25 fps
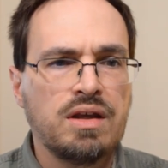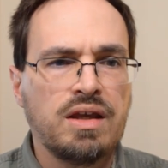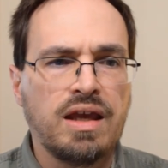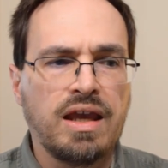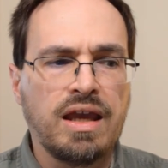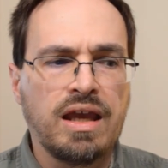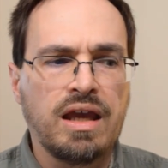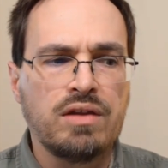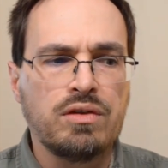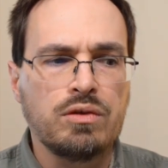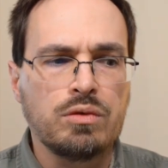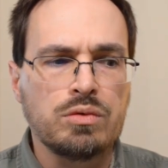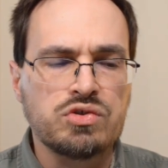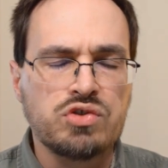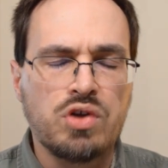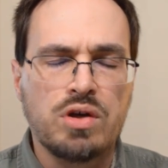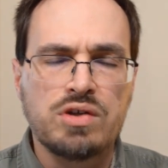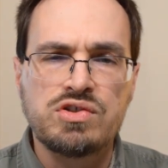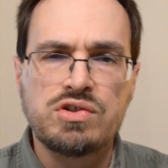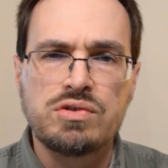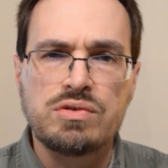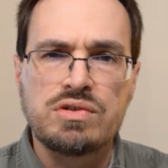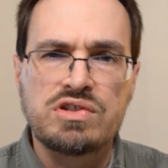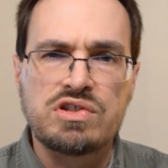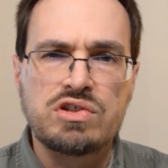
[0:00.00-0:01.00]
And there was
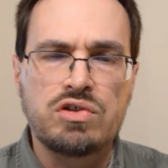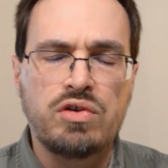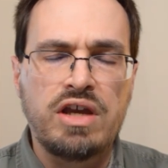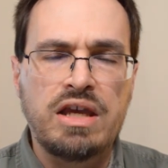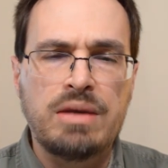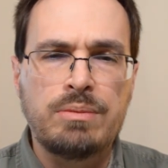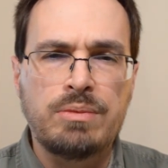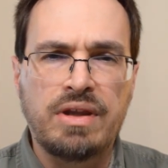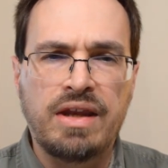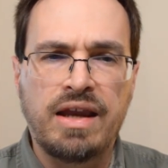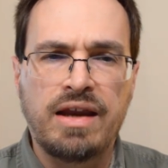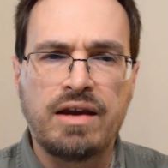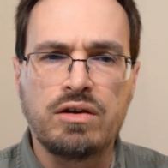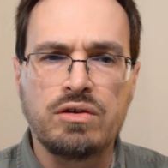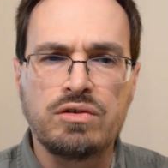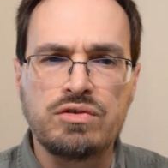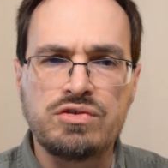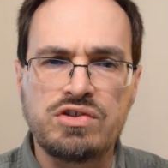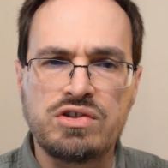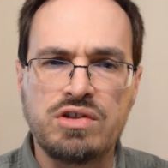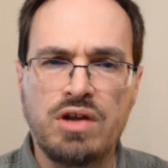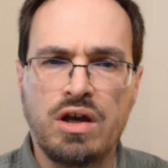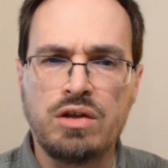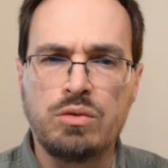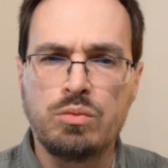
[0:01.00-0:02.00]
also this claim that
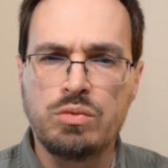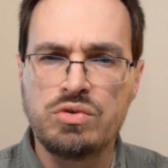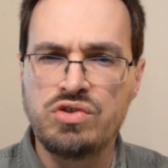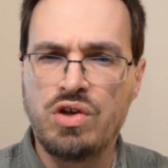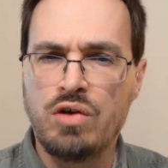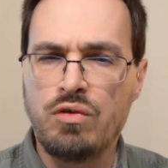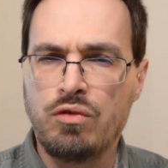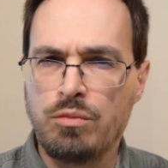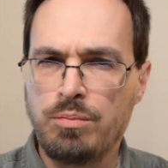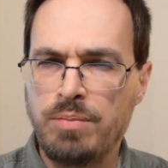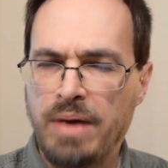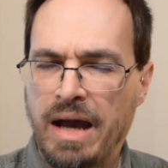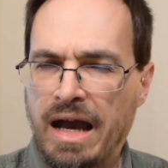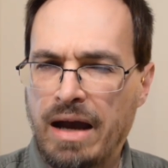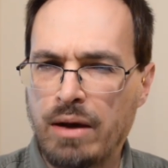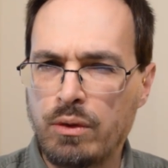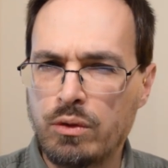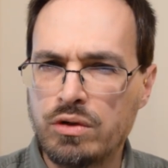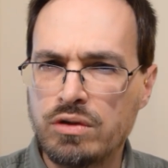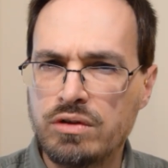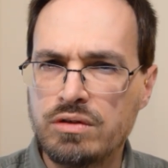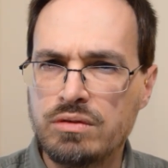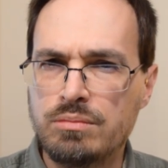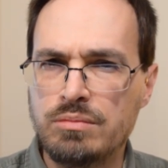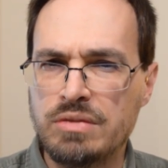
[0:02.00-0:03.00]
Harold's gun was
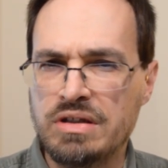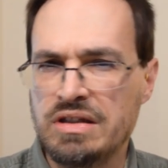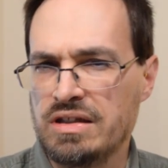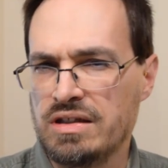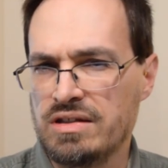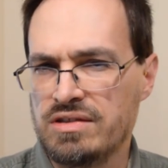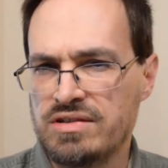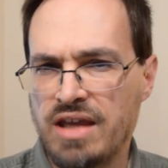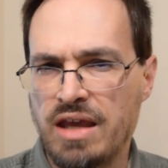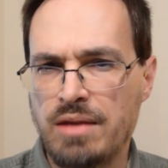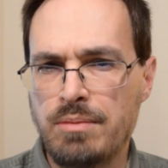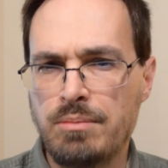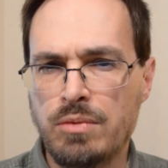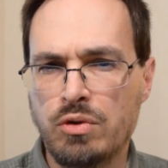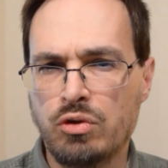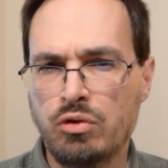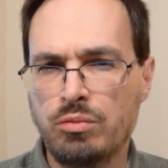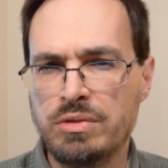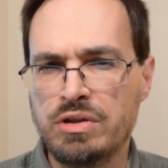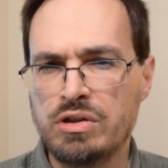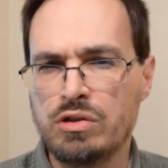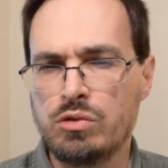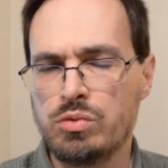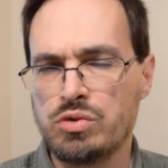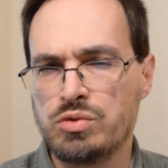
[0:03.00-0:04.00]
overpowered, meaning a
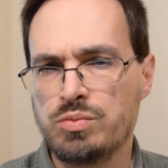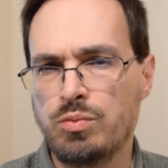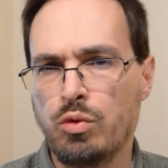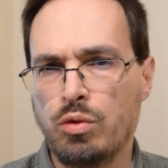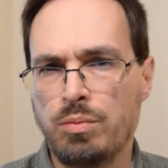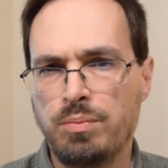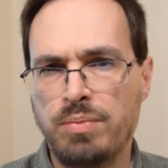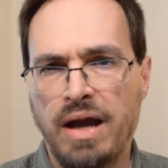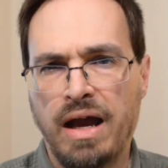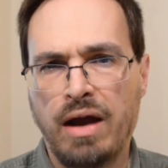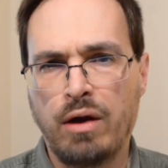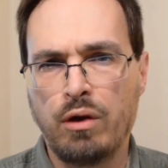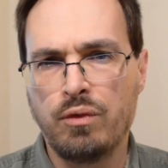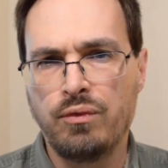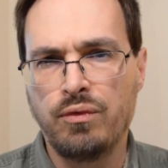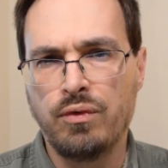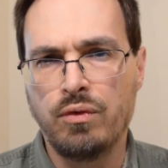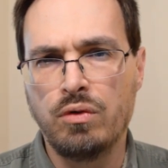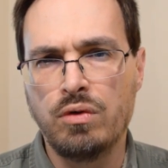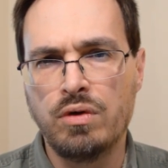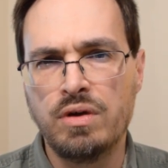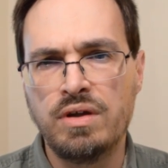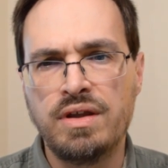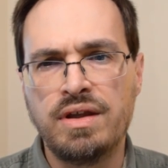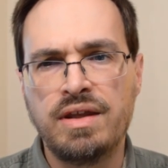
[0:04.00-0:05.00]
10mm was more
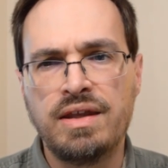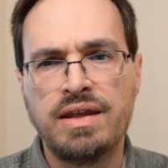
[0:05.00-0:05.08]
powerful